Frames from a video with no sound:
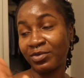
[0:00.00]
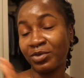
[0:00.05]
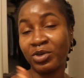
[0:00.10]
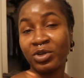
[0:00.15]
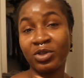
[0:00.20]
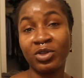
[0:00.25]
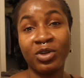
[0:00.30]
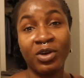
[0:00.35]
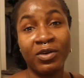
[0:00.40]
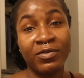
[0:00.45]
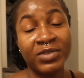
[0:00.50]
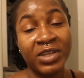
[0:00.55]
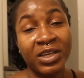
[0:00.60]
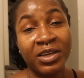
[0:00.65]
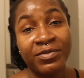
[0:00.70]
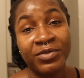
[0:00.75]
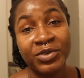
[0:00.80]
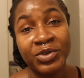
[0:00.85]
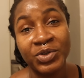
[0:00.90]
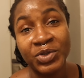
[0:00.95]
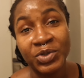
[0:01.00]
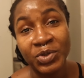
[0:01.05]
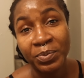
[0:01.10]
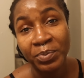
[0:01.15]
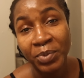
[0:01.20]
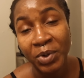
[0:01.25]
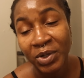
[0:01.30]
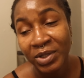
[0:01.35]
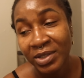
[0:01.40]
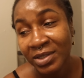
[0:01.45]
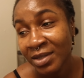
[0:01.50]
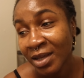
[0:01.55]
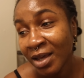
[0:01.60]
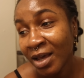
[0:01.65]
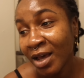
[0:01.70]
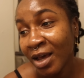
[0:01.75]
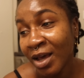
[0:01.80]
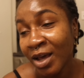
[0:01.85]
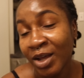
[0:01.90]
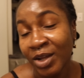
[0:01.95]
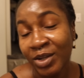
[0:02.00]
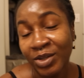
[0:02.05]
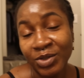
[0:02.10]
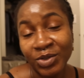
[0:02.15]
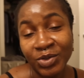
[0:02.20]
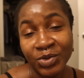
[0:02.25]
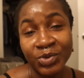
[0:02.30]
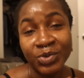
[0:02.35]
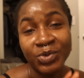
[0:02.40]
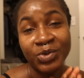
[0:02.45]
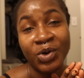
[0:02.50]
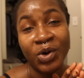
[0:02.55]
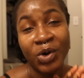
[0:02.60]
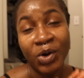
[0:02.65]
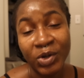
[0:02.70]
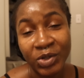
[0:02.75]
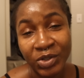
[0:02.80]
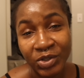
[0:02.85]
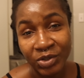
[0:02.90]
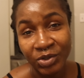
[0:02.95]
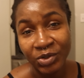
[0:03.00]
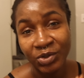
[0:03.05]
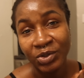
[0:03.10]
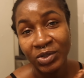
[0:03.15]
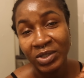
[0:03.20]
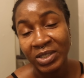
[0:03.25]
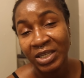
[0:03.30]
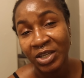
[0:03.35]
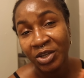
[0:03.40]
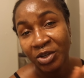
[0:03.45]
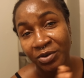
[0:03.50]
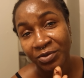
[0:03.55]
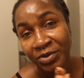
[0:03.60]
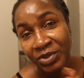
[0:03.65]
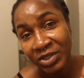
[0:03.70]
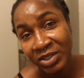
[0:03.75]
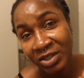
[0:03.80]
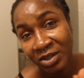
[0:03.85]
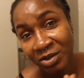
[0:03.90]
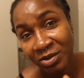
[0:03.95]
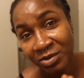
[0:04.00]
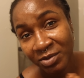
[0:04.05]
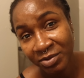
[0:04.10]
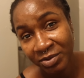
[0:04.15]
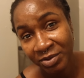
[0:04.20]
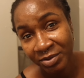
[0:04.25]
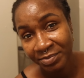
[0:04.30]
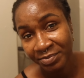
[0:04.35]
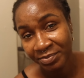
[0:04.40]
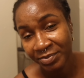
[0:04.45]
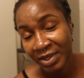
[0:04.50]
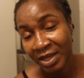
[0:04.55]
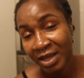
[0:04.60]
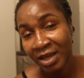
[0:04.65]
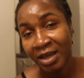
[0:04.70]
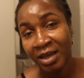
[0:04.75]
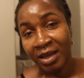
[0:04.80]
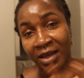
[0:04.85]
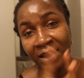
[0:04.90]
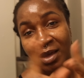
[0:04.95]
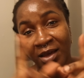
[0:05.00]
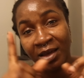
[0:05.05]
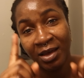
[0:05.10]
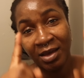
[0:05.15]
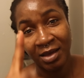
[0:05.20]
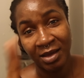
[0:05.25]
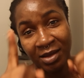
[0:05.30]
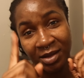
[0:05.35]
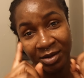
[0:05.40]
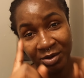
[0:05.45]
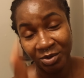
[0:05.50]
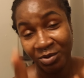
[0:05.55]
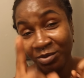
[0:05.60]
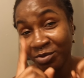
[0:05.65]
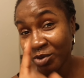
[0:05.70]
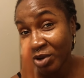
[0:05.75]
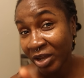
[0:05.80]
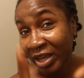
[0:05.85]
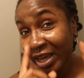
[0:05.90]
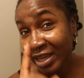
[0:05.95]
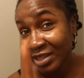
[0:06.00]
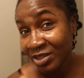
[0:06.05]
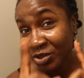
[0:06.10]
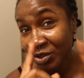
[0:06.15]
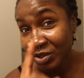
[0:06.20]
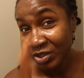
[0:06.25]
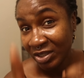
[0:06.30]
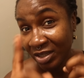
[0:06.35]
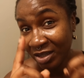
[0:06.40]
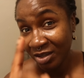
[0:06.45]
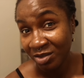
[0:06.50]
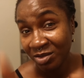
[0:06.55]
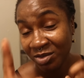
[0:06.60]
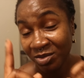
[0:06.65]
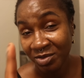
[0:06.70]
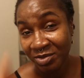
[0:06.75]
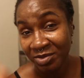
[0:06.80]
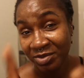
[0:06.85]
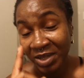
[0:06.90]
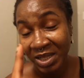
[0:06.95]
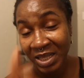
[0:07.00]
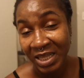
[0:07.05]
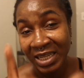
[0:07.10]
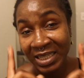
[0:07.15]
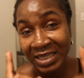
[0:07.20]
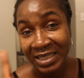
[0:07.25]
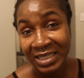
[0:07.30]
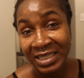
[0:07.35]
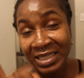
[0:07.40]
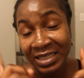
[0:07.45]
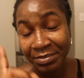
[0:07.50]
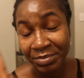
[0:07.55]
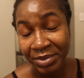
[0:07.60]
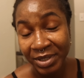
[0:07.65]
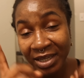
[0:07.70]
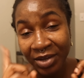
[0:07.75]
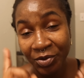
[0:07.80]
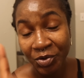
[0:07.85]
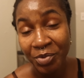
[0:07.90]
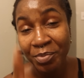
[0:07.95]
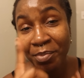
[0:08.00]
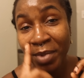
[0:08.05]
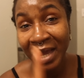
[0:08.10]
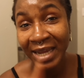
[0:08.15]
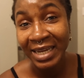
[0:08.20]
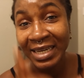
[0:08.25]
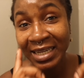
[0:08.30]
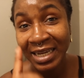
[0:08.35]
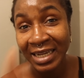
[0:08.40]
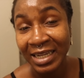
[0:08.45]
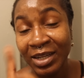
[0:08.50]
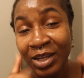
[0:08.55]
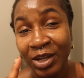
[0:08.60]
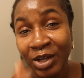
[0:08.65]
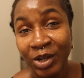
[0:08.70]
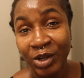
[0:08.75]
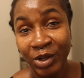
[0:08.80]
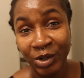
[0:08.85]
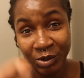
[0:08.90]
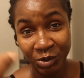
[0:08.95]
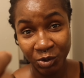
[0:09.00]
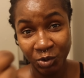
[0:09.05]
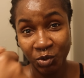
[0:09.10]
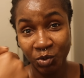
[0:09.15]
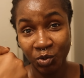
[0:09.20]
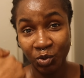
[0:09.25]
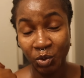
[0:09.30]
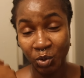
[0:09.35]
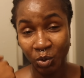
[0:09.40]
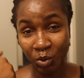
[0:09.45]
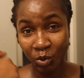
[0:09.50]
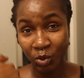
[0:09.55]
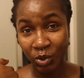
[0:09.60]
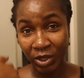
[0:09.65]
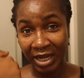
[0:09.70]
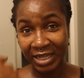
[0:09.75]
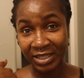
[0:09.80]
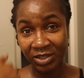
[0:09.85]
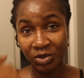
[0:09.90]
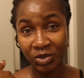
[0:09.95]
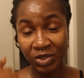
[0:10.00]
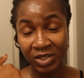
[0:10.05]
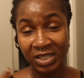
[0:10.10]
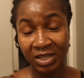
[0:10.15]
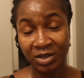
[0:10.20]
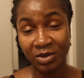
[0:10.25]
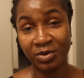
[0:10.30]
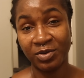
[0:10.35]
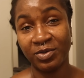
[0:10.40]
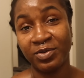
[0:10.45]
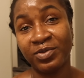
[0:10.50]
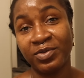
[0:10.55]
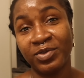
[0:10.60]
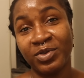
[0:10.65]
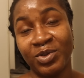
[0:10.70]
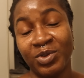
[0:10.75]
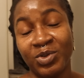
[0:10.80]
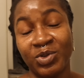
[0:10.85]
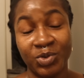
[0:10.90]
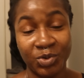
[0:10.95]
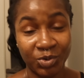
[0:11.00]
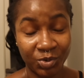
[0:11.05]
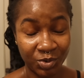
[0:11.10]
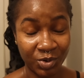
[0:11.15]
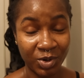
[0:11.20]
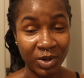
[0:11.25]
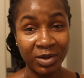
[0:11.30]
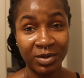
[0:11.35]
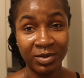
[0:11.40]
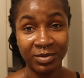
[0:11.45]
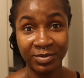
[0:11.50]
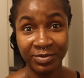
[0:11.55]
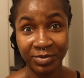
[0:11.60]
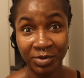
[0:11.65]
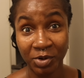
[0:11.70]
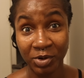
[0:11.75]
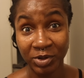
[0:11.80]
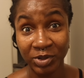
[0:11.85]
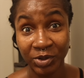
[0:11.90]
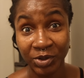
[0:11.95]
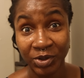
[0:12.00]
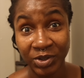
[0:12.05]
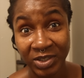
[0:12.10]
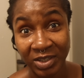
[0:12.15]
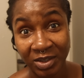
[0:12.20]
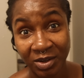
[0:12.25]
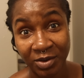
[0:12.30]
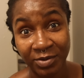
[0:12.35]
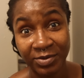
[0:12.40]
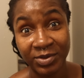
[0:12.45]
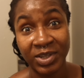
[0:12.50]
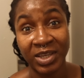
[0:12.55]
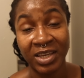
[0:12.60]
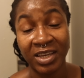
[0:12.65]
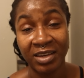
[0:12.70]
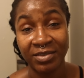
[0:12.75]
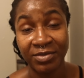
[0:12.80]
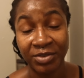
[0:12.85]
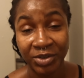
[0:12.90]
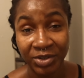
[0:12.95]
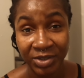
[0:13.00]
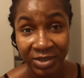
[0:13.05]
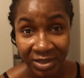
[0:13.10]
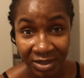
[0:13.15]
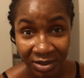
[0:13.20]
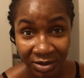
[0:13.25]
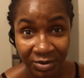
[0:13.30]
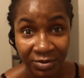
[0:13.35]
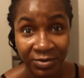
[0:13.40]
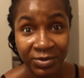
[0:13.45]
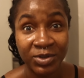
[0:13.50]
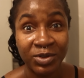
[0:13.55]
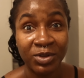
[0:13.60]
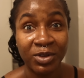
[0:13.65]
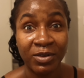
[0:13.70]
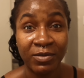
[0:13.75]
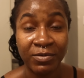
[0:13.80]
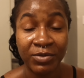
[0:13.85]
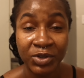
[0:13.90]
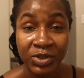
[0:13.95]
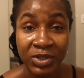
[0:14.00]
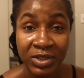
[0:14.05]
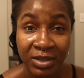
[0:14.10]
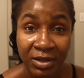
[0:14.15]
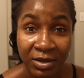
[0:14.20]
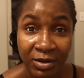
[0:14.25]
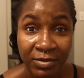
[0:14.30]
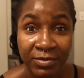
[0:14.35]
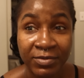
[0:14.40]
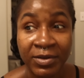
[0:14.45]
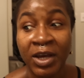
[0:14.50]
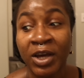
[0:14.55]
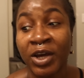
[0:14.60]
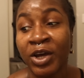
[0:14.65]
you for your love. Thank you for your support. Do continue to take care of yourself. Don't forget yourself. Let this be a reminder to look at yourself, to focus on yourself, to care for yourself, to love yourself,